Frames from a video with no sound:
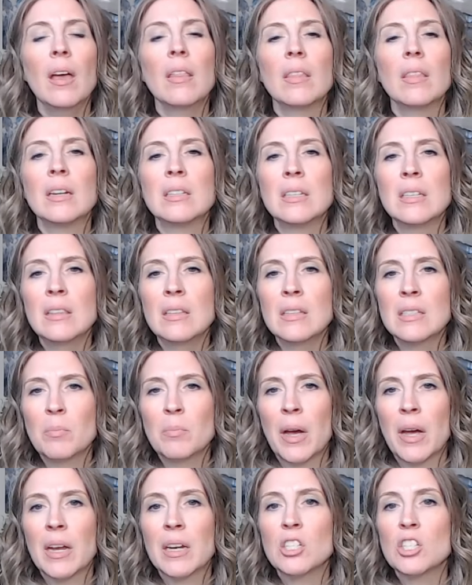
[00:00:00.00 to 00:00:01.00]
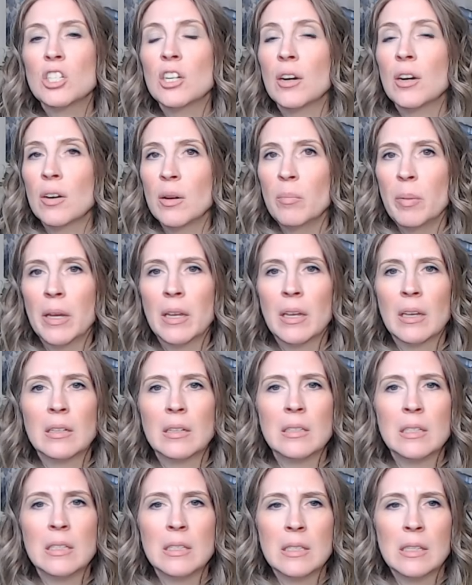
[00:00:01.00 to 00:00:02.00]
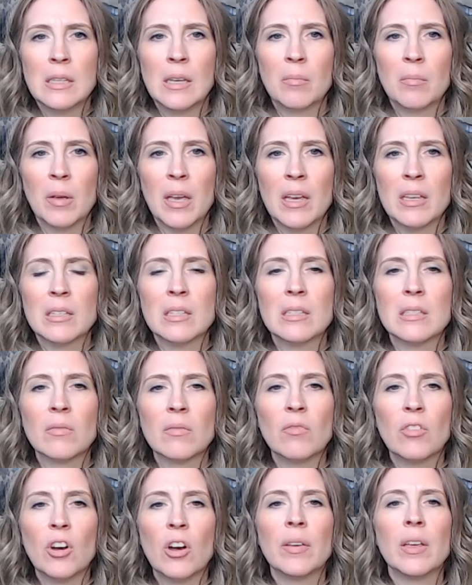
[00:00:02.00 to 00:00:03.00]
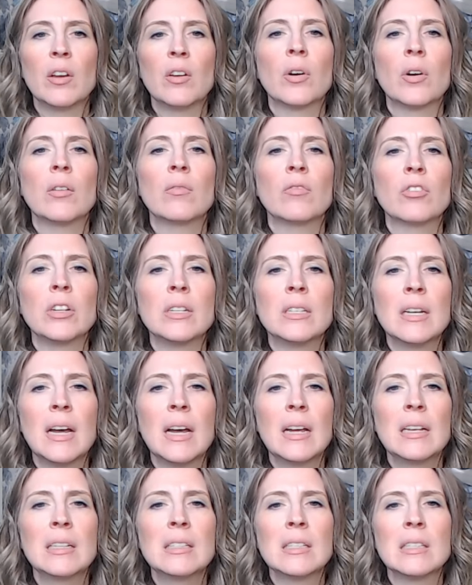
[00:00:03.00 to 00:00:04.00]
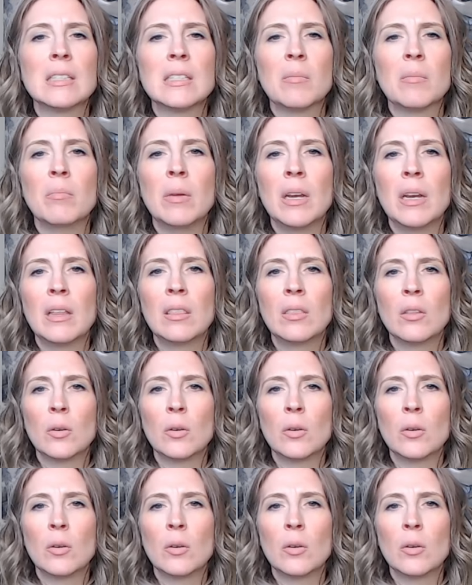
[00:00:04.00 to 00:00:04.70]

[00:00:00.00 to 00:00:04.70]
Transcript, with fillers: They did this by cherry picking DCM cases involving grain free diets and submitting